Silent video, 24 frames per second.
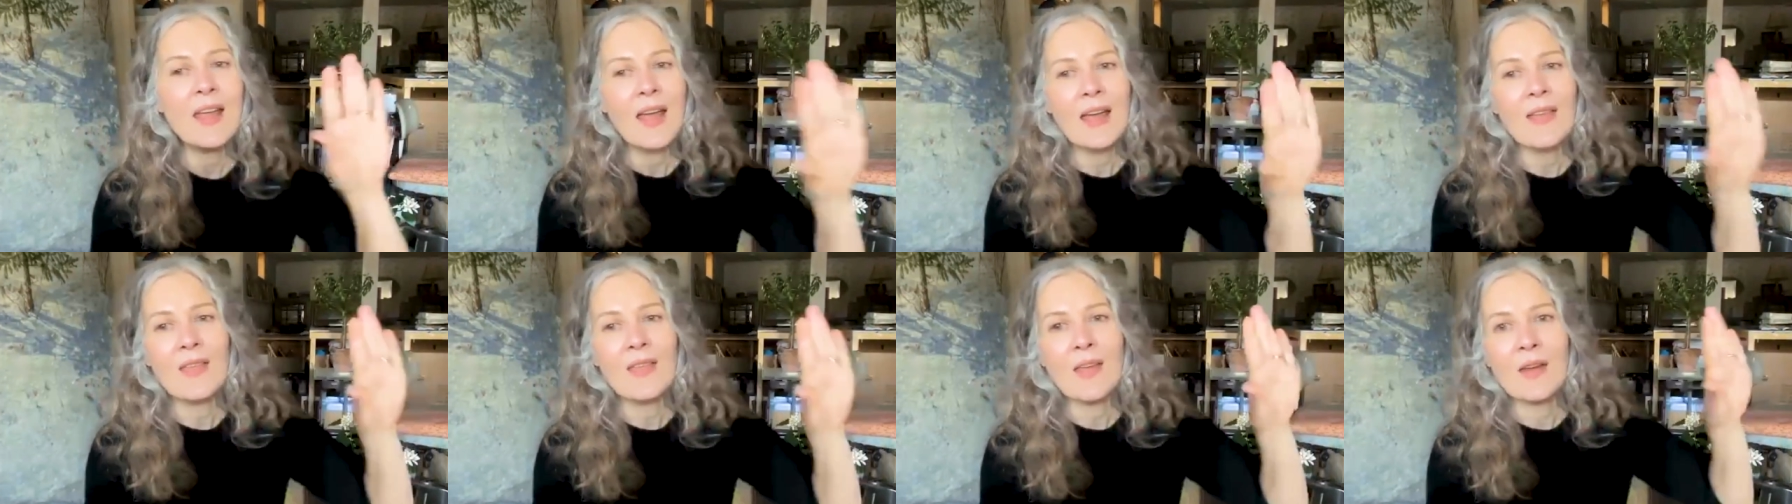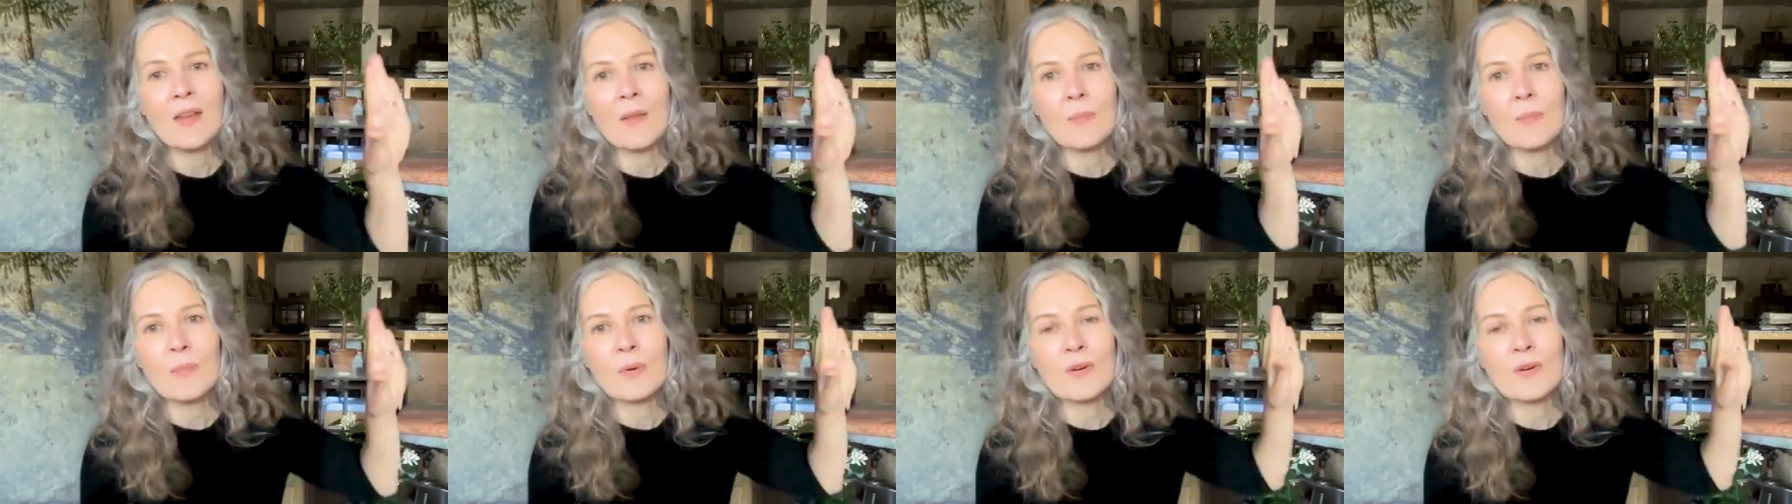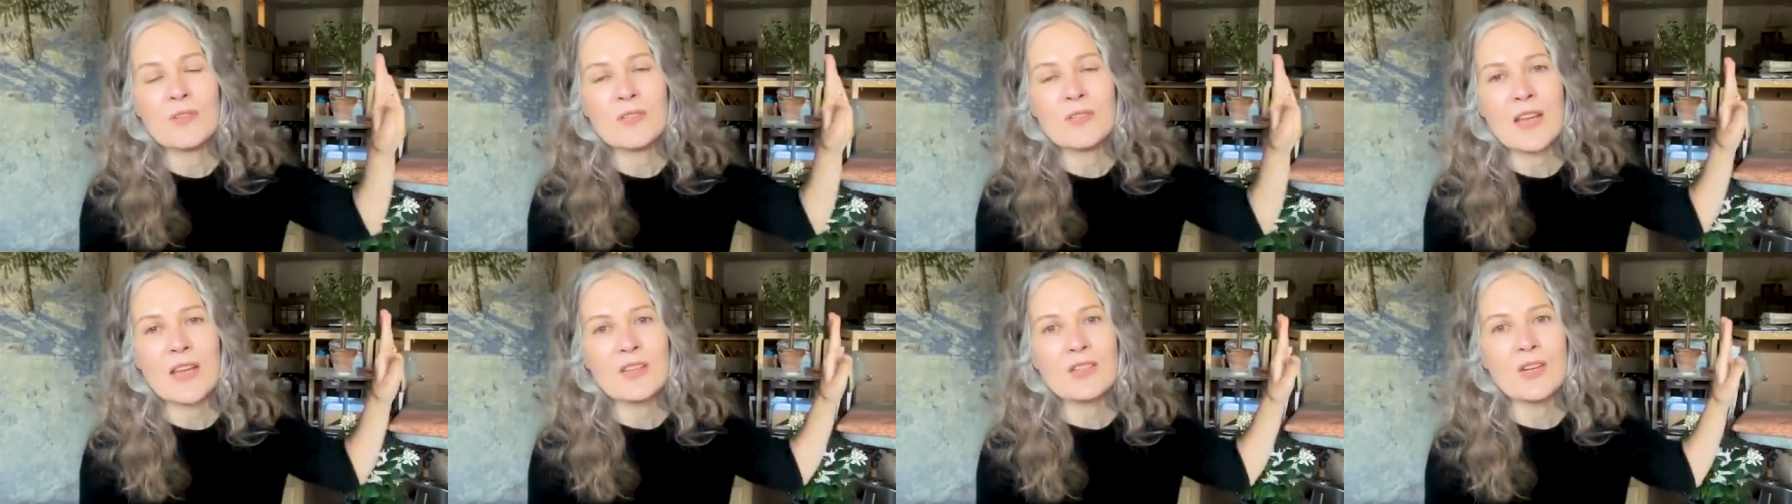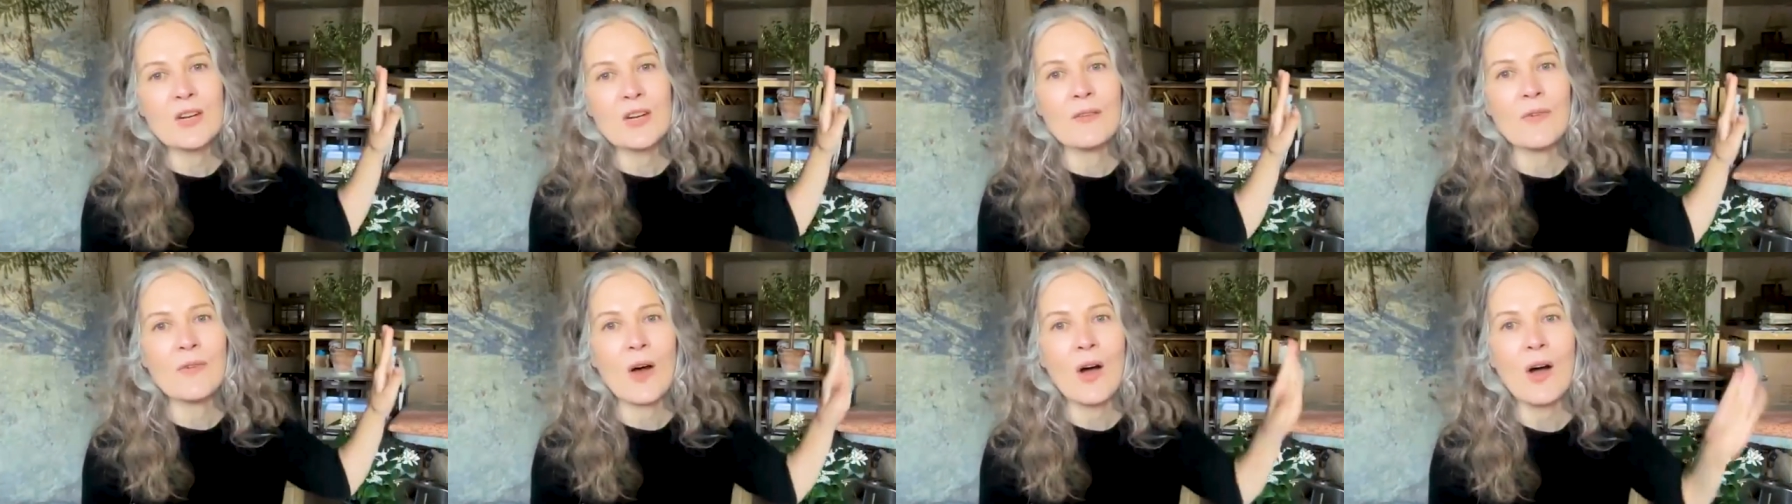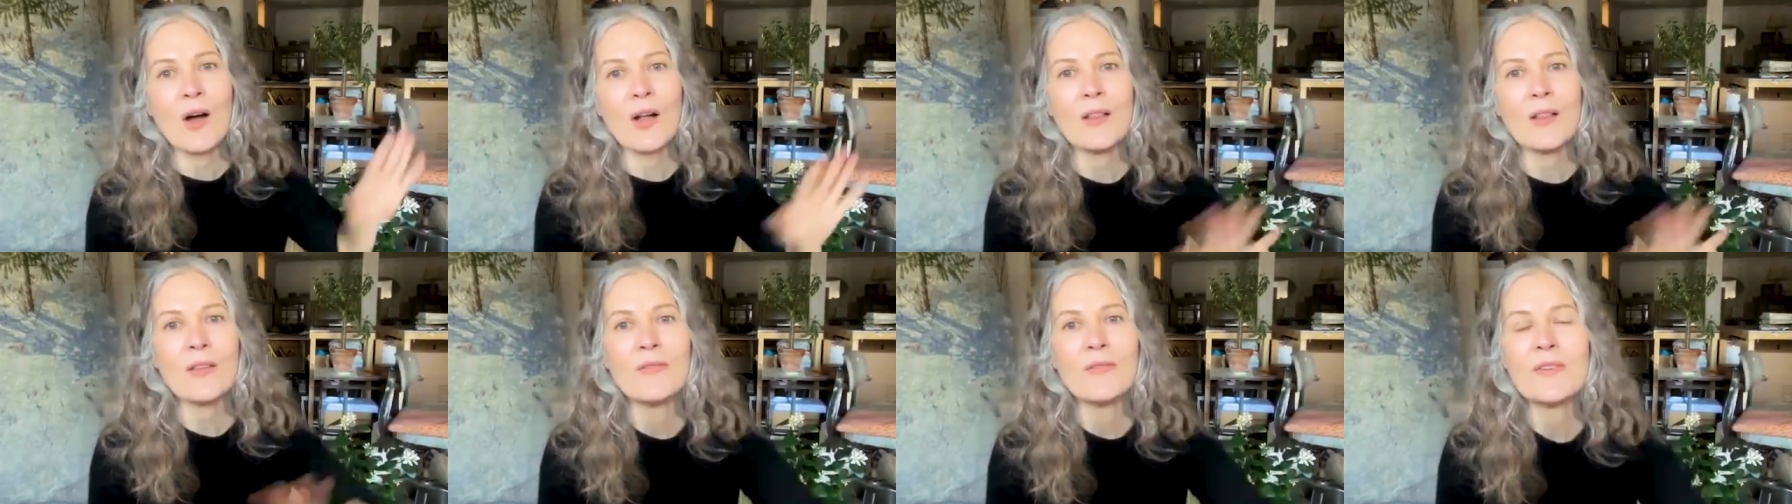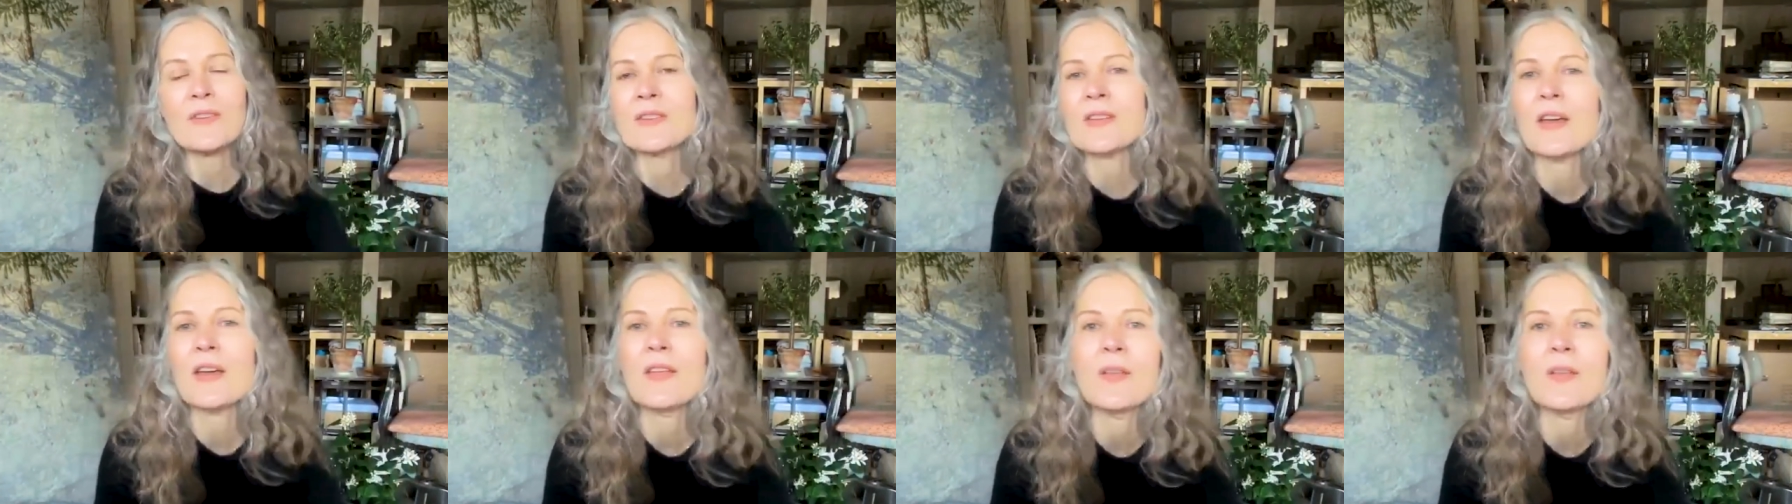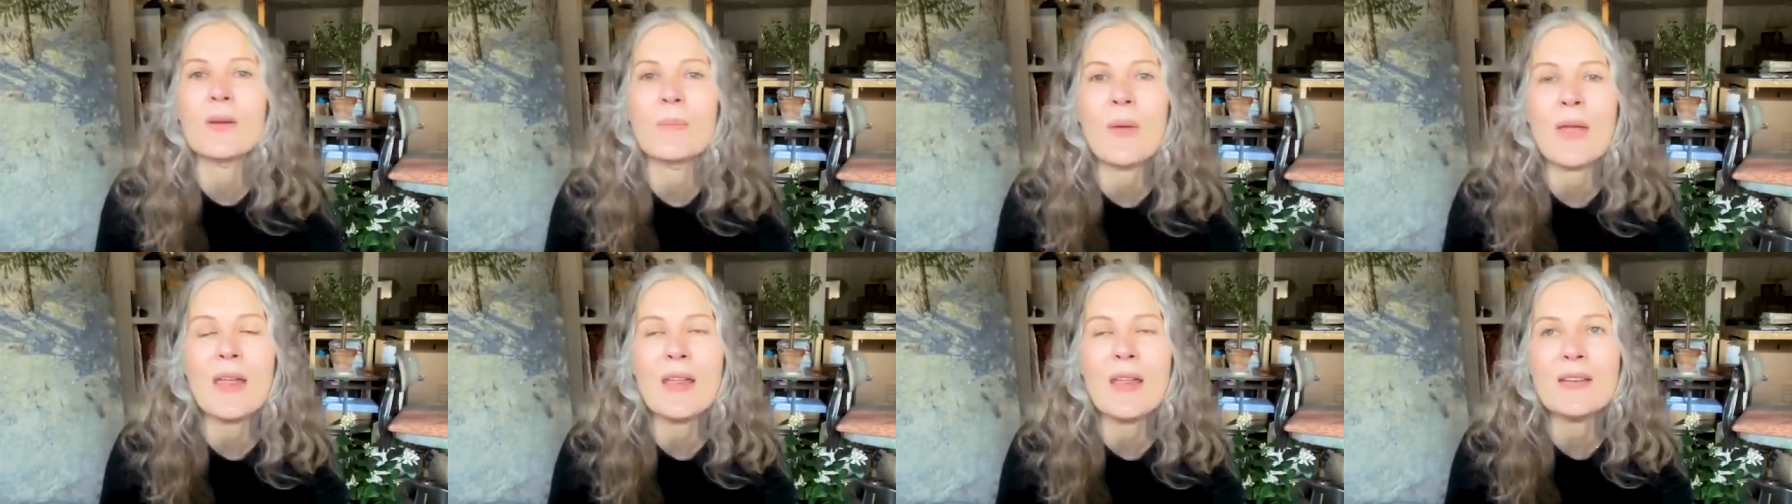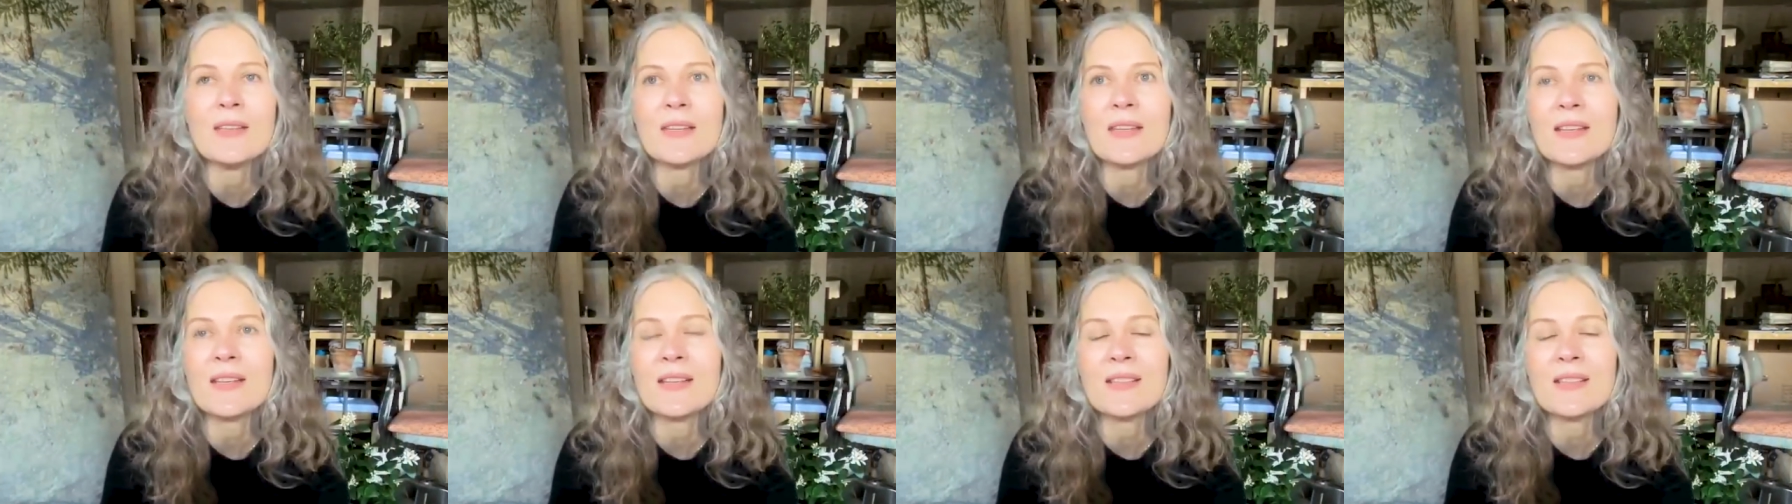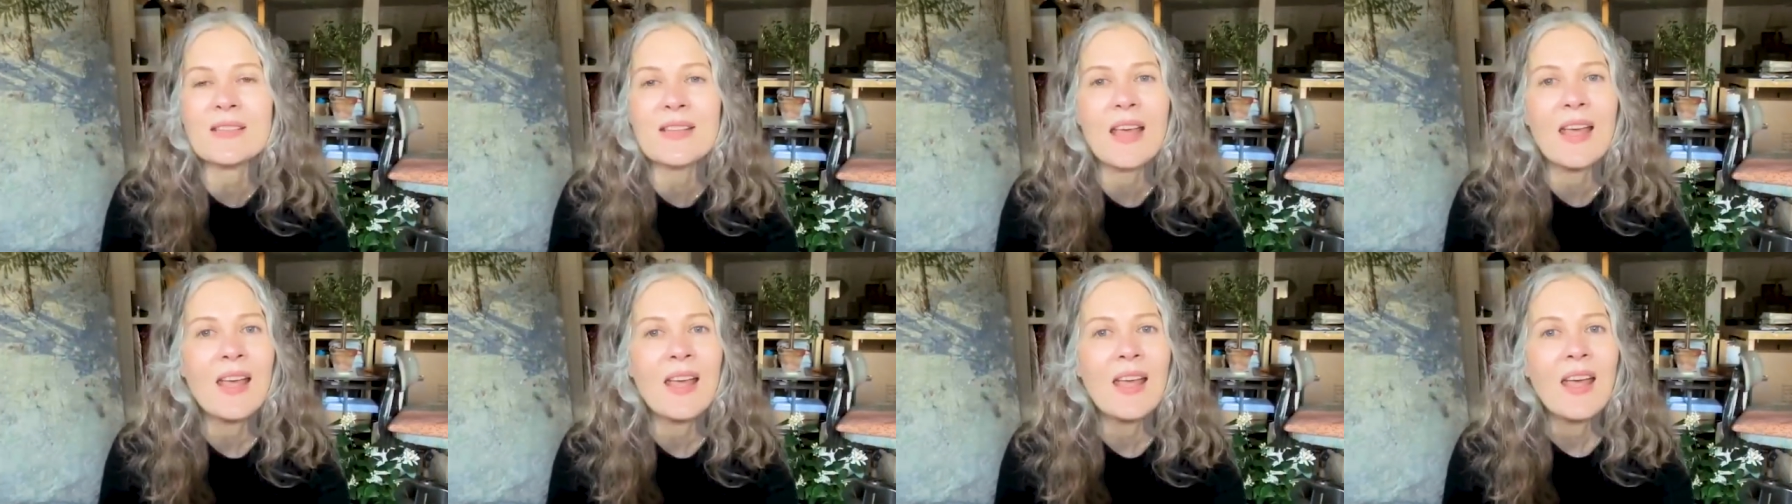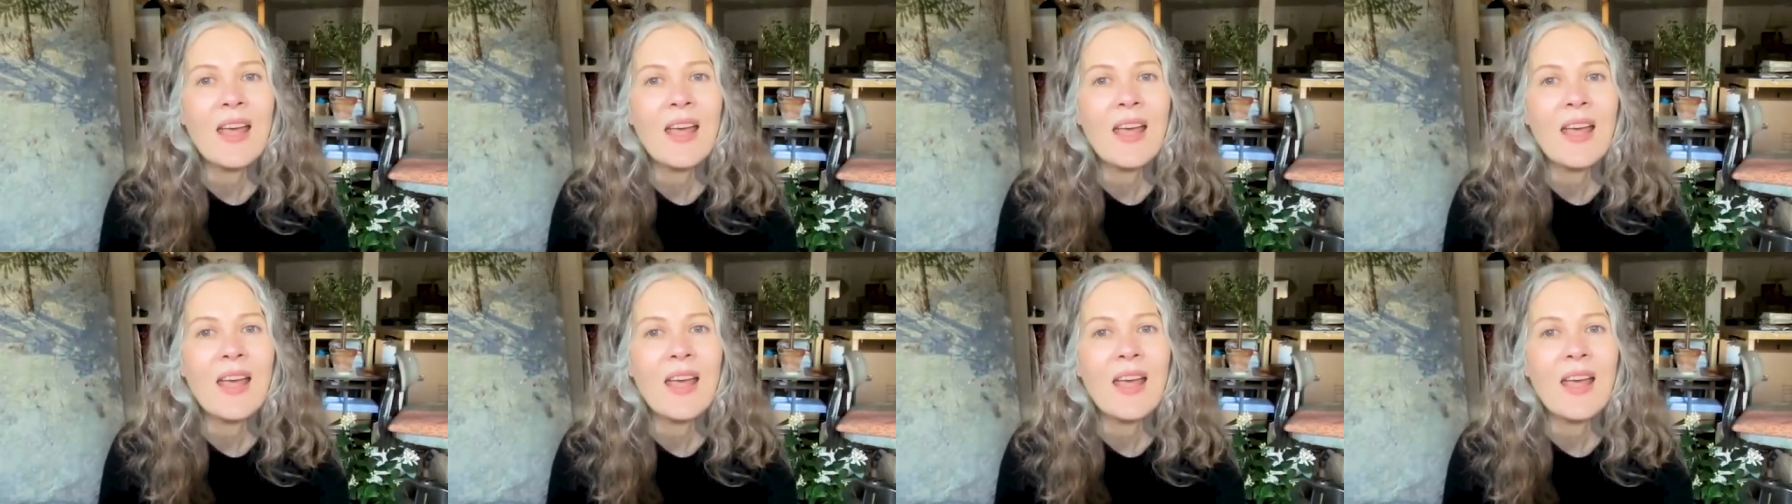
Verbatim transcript: and then the procession of all of his other paintings